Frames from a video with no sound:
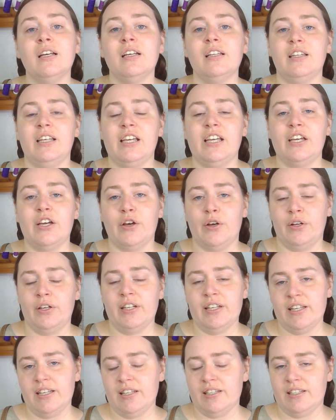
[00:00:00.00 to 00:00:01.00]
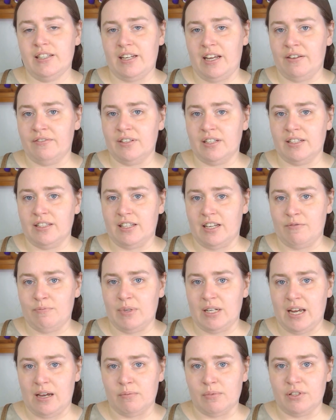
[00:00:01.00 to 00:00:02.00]
The earliest evidence I've
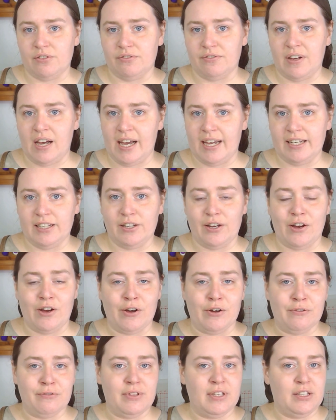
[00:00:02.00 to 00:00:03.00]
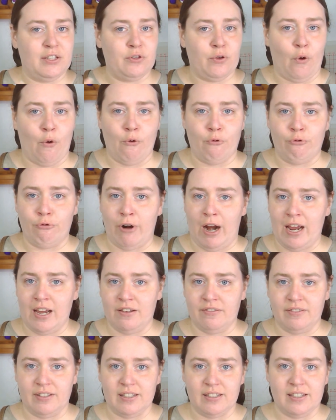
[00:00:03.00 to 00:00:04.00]
been able to find of this
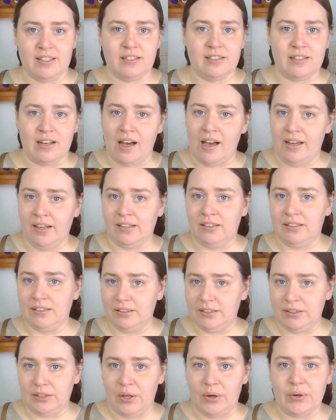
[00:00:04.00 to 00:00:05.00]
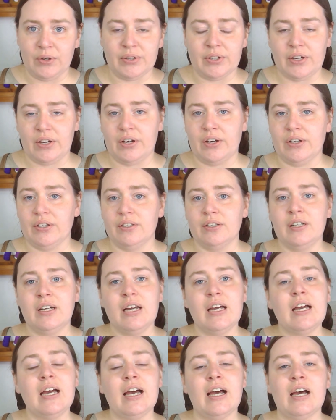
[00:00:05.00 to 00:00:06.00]
raven style logo
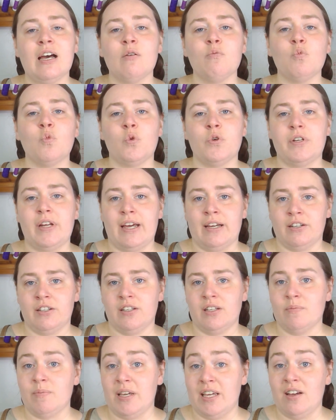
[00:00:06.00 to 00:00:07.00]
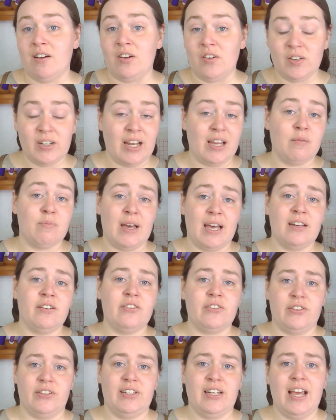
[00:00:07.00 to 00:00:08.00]
would actually be on a
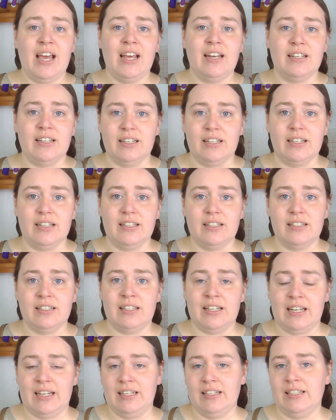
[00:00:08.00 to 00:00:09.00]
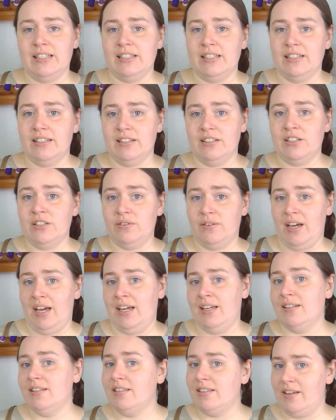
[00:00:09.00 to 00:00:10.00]
battle standard dated to
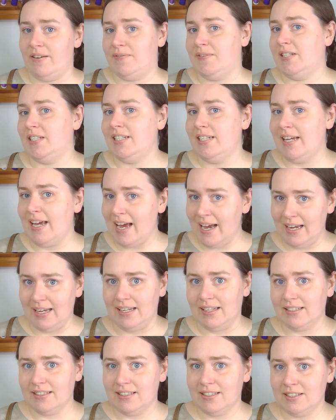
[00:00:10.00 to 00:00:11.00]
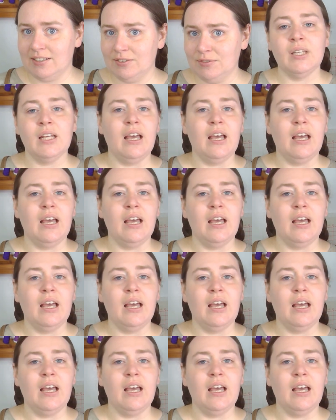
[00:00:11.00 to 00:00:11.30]
878.